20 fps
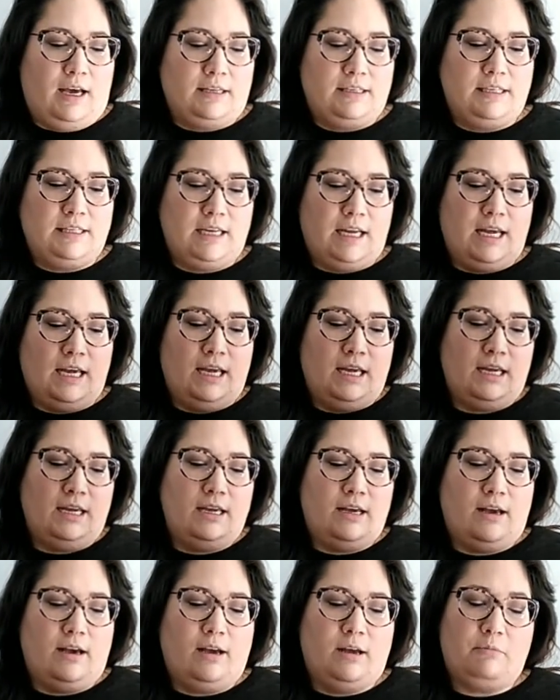
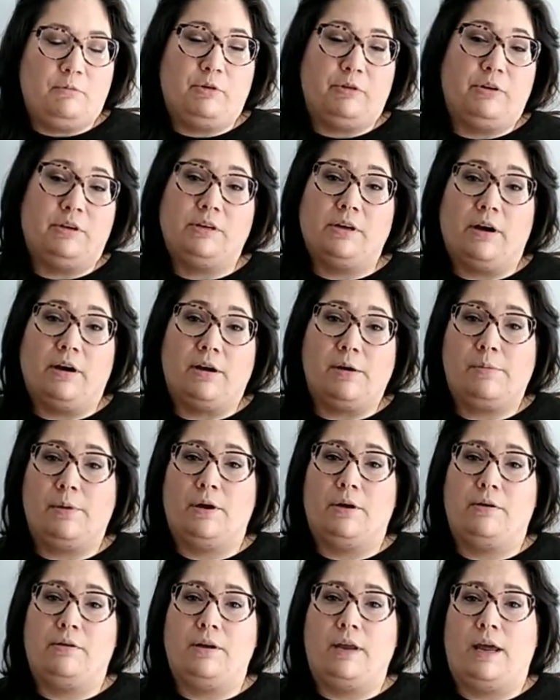Today, I'm going to talk
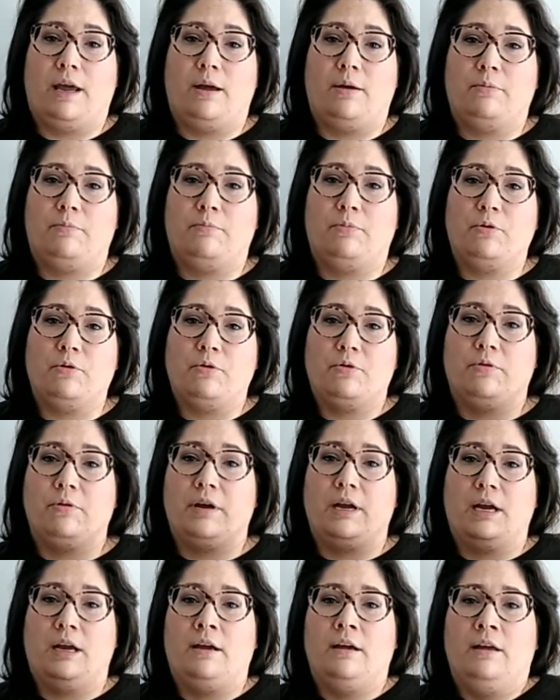about a
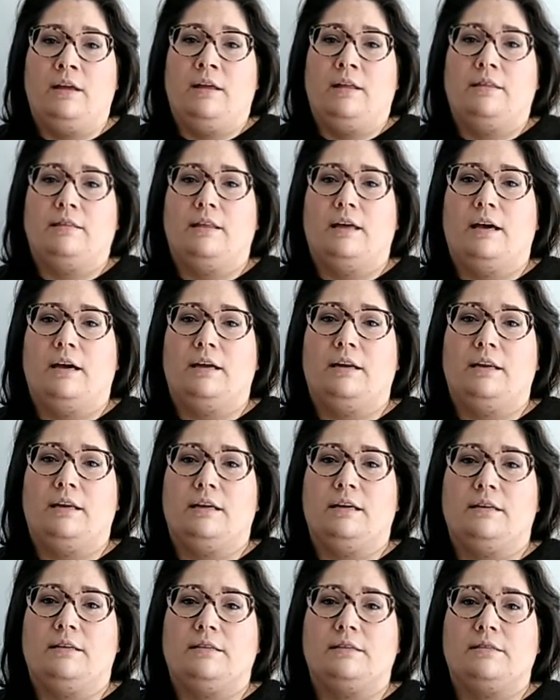brewery that
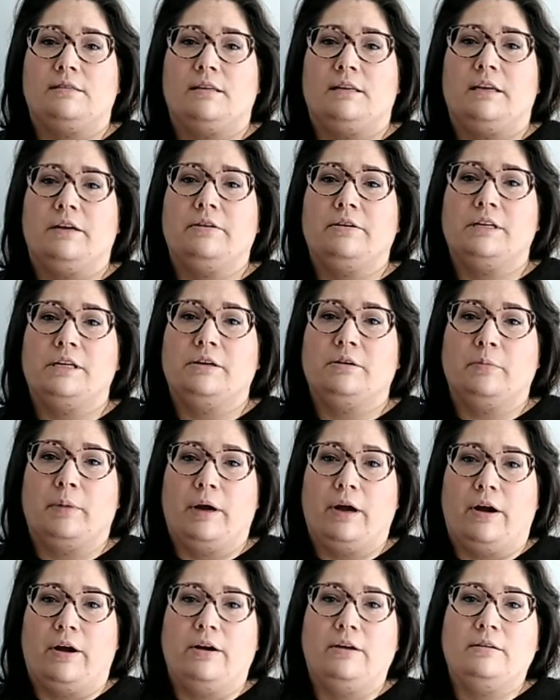is near and dear to my
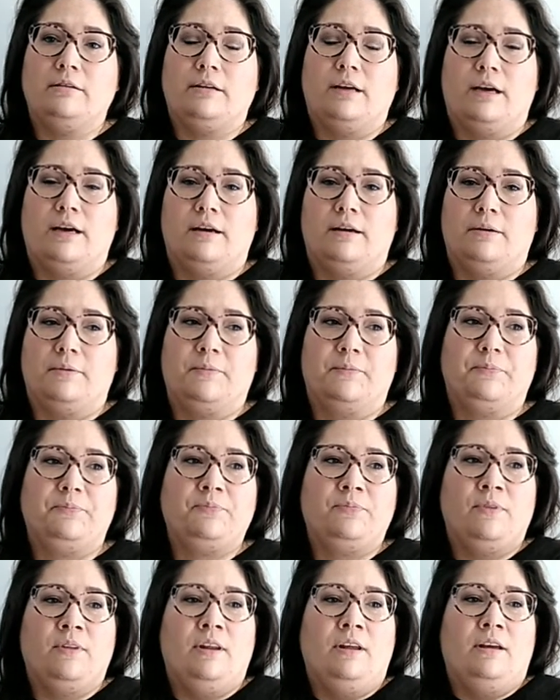heart
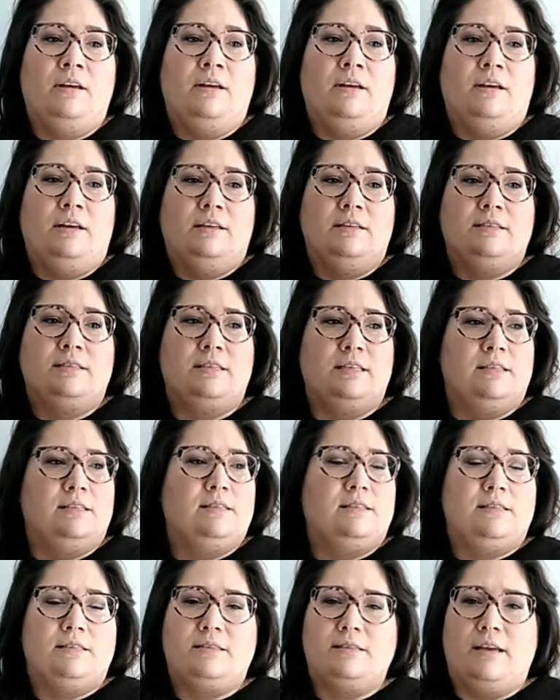
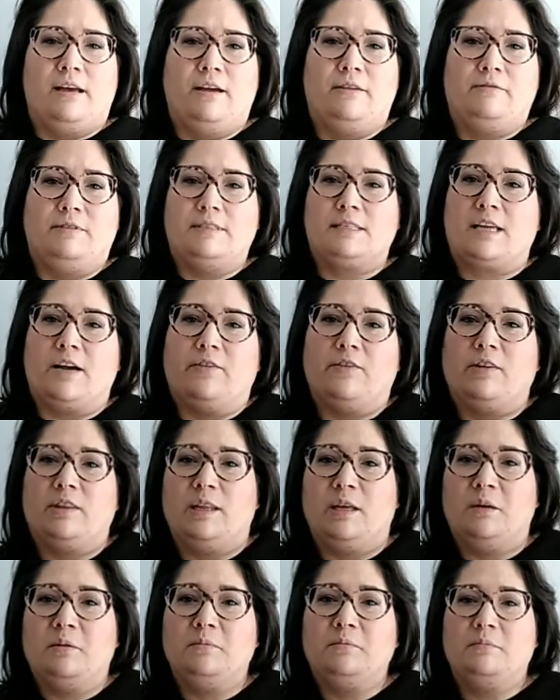since I've discovered
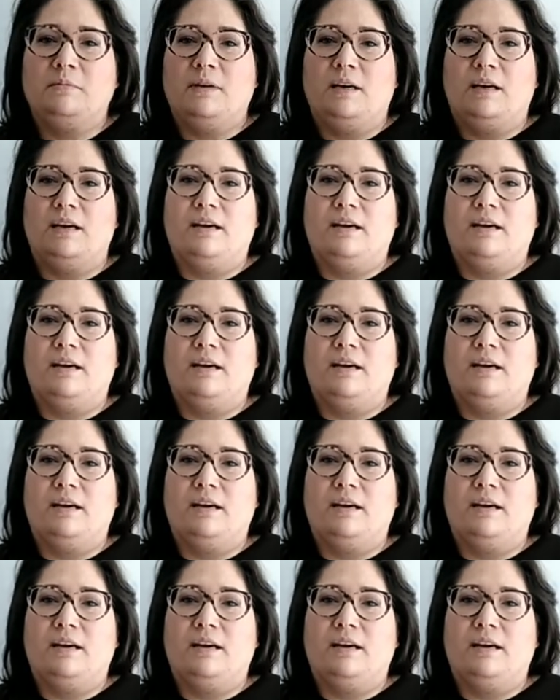them.